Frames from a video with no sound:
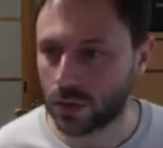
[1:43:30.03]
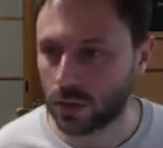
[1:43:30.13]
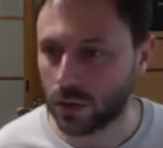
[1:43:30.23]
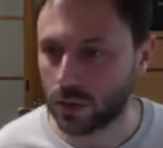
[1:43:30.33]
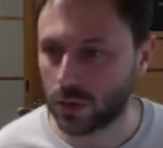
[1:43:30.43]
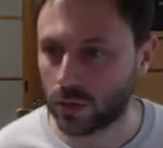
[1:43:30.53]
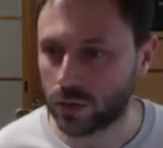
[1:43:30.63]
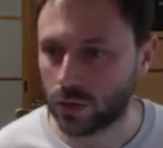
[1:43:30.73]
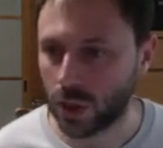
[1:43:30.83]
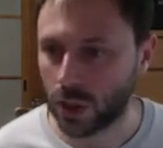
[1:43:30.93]
And
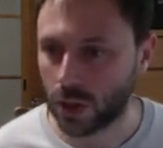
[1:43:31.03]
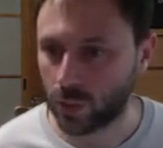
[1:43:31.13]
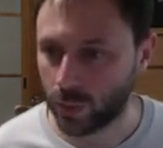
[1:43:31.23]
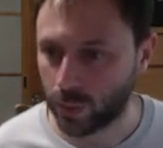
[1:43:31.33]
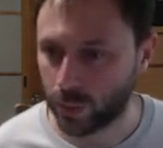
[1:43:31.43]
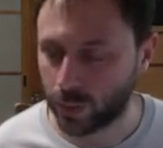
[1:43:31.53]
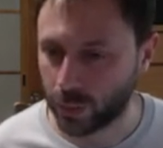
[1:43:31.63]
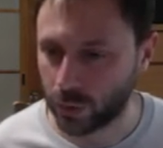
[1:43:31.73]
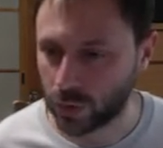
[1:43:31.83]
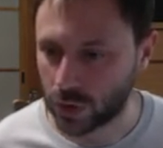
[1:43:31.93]
also I can
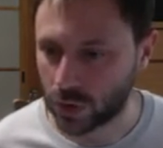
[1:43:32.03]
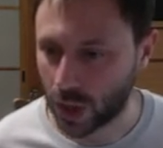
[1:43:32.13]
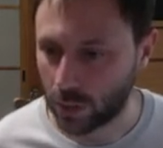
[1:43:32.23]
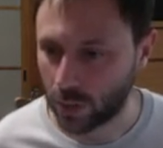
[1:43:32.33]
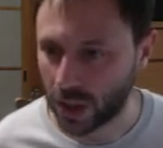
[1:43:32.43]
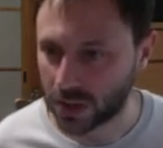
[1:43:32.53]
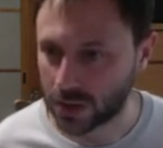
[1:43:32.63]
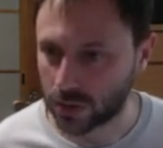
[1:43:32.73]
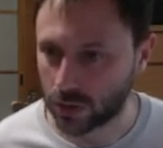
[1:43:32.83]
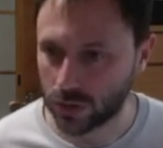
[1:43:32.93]
put a mask
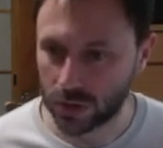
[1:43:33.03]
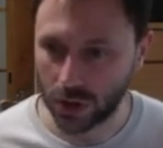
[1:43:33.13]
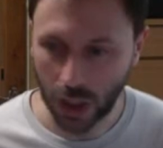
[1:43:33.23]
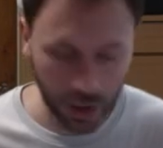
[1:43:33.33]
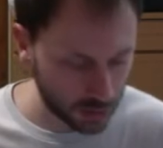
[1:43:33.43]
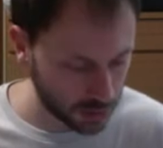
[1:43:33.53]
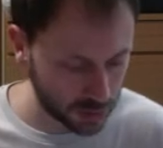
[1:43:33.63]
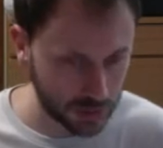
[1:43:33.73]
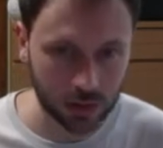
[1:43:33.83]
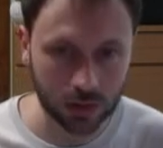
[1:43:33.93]
on the
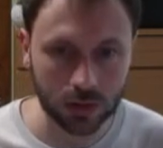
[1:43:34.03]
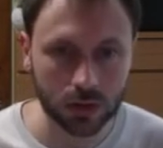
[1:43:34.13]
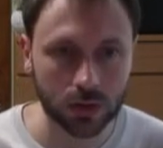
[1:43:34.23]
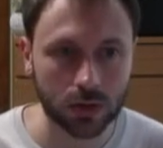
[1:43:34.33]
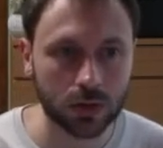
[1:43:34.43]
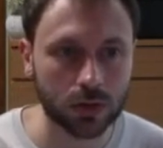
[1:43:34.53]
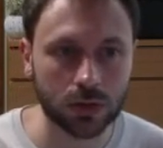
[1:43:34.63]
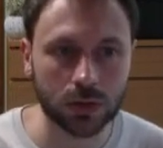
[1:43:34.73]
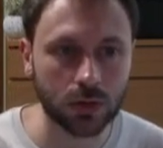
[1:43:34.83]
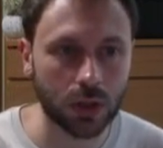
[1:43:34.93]
lines,
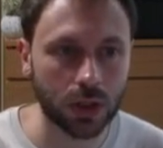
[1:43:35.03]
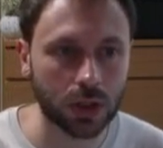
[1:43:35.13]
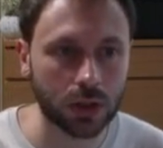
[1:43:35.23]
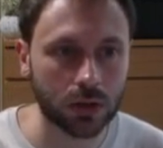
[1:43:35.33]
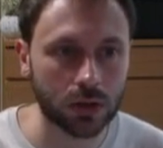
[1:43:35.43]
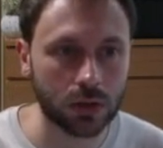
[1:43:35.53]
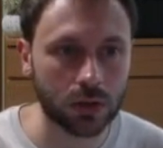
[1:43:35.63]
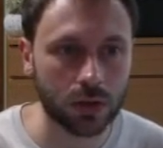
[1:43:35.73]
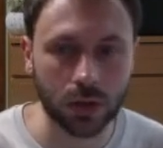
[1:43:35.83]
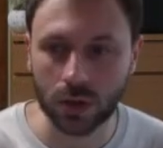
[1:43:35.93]
so I can
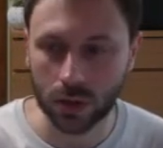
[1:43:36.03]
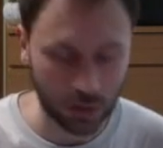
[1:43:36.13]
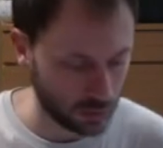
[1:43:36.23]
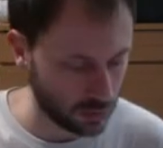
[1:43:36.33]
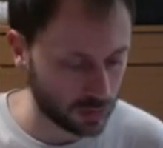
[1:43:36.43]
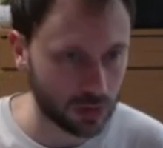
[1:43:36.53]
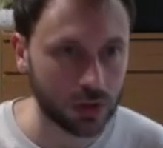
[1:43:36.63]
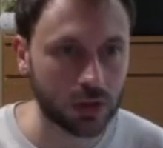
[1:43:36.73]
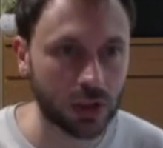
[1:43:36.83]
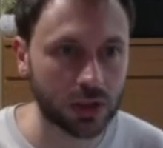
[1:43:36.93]

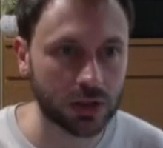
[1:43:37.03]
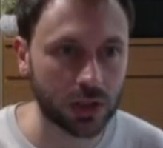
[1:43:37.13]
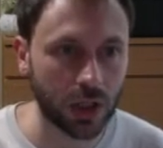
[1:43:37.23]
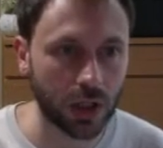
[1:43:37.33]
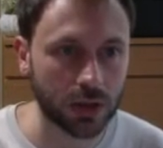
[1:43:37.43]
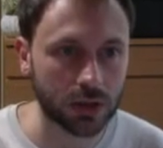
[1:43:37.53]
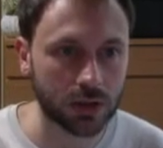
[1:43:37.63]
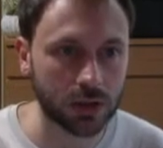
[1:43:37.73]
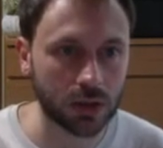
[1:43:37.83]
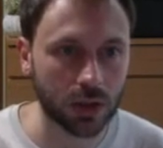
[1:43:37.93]
erase the lines
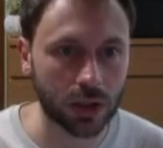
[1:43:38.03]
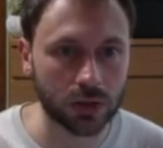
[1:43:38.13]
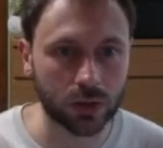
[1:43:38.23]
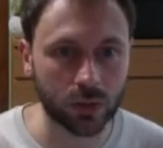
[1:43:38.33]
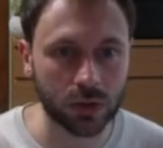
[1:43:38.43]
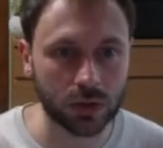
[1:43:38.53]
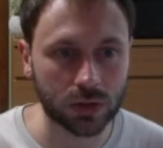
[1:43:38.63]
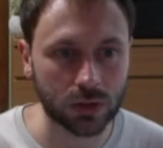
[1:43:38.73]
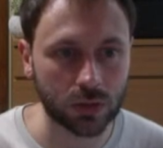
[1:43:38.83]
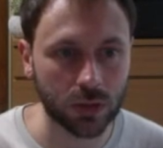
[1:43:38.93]
here a little bit,
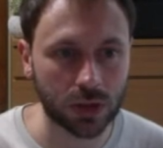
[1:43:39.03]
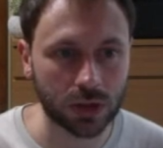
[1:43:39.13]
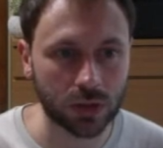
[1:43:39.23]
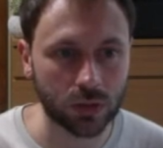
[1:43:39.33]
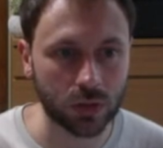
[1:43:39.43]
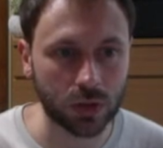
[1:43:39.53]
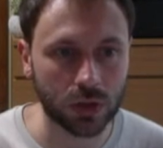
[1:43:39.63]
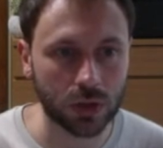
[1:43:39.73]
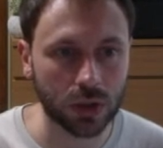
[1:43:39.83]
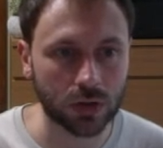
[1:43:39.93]
so it makes it more
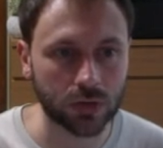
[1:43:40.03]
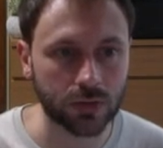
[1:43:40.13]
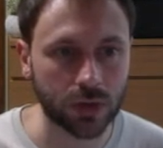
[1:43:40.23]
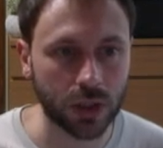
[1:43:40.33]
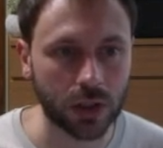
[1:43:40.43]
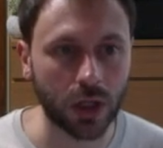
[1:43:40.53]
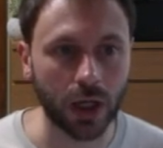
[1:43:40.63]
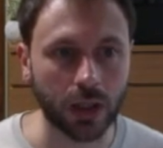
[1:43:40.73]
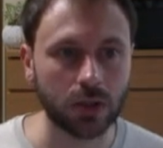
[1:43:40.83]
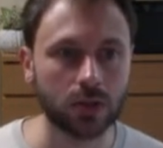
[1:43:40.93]
kind of like light